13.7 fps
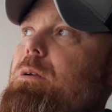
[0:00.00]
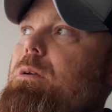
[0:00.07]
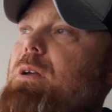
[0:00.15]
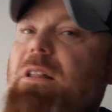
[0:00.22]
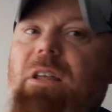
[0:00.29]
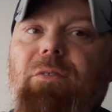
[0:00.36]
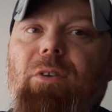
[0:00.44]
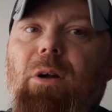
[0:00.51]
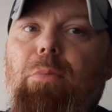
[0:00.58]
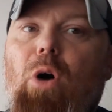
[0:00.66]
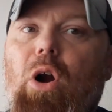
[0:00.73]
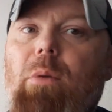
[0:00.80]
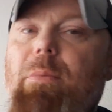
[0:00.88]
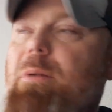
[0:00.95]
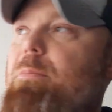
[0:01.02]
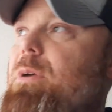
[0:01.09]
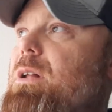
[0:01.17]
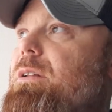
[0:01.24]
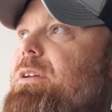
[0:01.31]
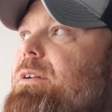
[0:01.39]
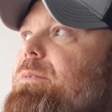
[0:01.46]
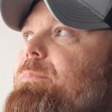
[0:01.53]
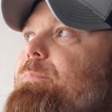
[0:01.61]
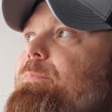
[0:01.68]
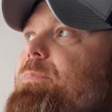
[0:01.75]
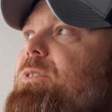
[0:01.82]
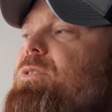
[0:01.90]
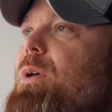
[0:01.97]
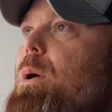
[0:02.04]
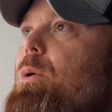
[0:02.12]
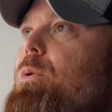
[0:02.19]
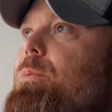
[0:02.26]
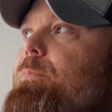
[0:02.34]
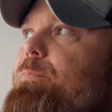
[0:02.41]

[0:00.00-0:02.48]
I live in an apartment building, so